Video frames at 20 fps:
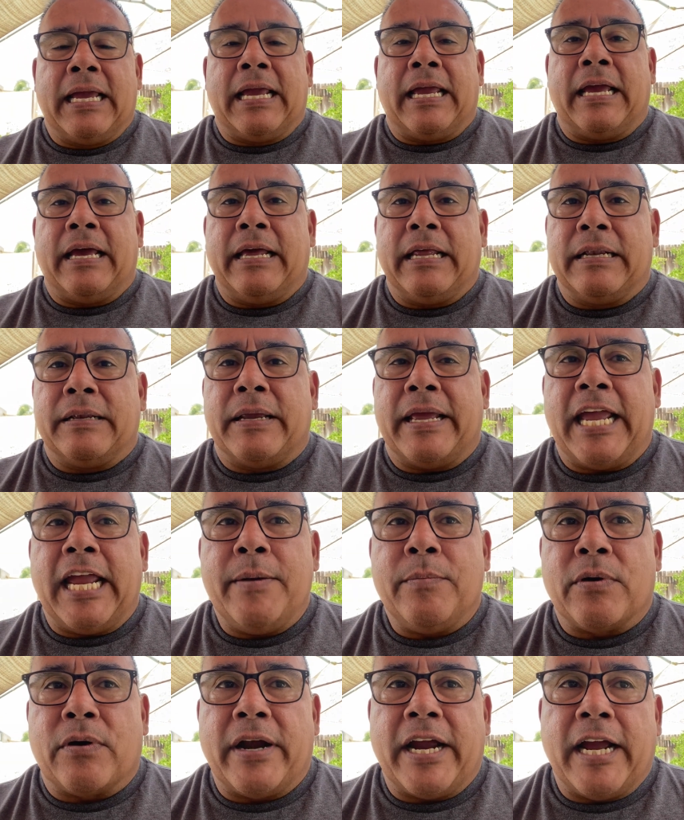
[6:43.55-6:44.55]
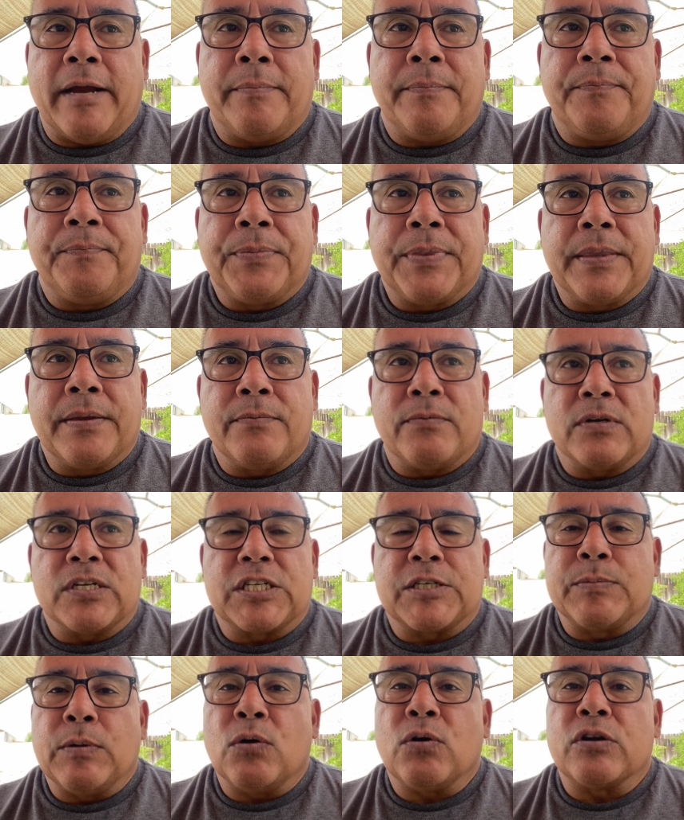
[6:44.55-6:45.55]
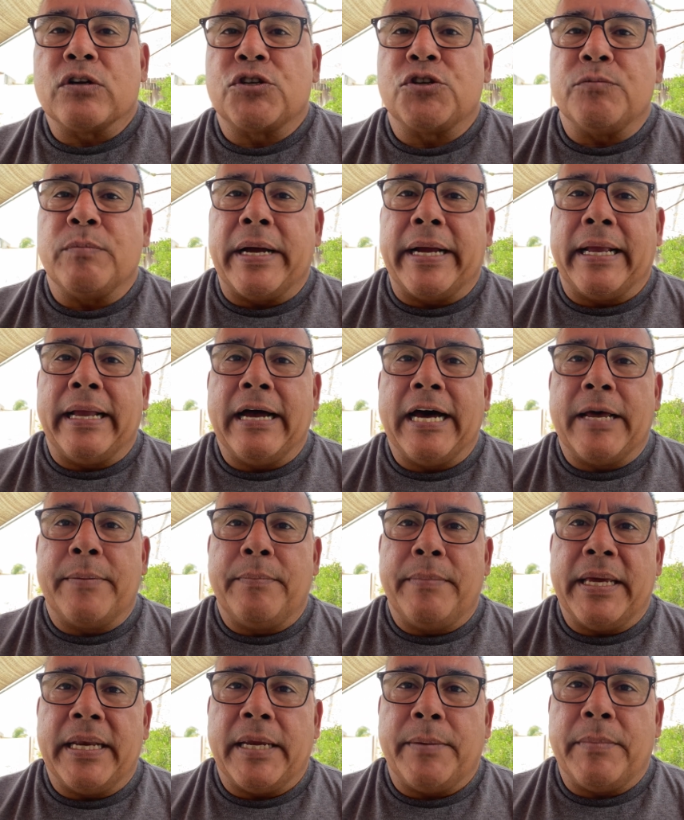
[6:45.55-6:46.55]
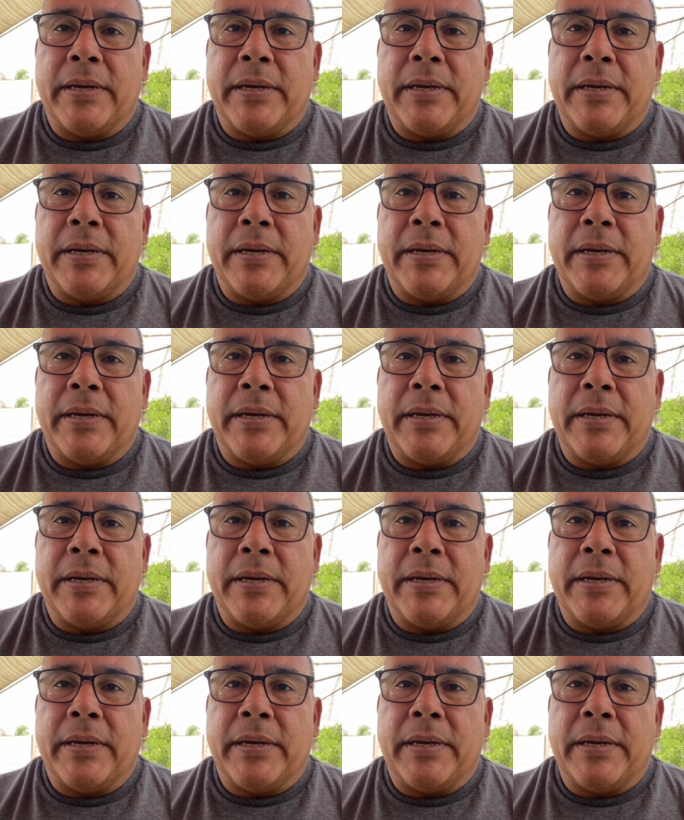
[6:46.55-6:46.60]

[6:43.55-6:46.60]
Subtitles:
and Abraham was spoken to by God many,